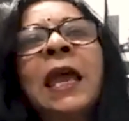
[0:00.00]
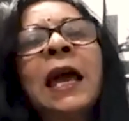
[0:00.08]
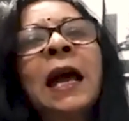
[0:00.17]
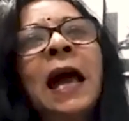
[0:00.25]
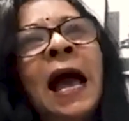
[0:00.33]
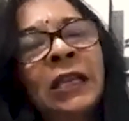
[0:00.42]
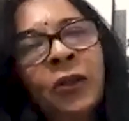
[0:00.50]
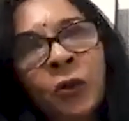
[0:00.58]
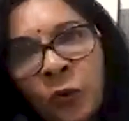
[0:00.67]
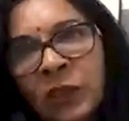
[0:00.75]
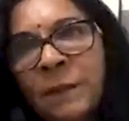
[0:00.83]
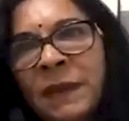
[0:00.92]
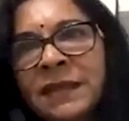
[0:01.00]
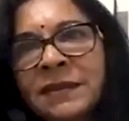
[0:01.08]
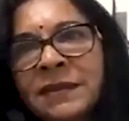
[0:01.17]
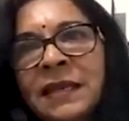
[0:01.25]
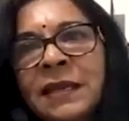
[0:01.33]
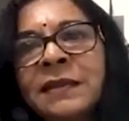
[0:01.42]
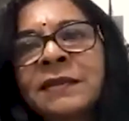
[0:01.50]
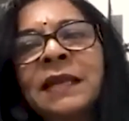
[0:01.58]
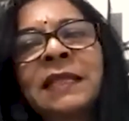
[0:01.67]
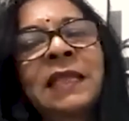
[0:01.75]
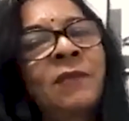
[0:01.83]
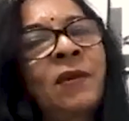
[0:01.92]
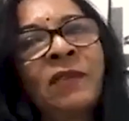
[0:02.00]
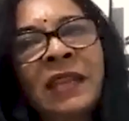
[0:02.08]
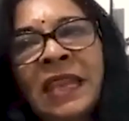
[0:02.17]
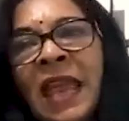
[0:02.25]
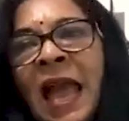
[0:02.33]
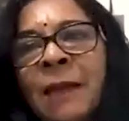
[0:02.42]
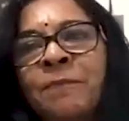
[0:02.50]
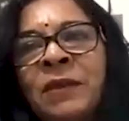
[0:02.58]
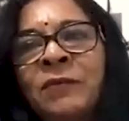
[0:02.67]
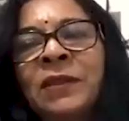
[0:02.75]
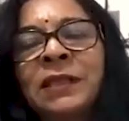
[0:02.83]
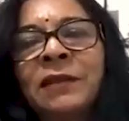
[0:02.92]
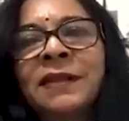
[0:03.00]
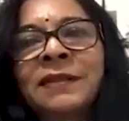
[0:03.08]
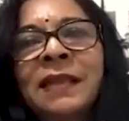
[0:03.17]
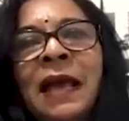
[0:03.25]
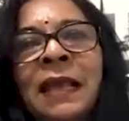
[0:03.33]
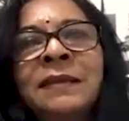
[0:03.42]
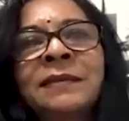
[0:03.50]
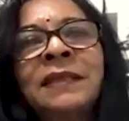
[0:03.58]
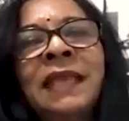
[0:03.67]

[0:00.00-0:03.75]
I grew the business. They were very happy with the results.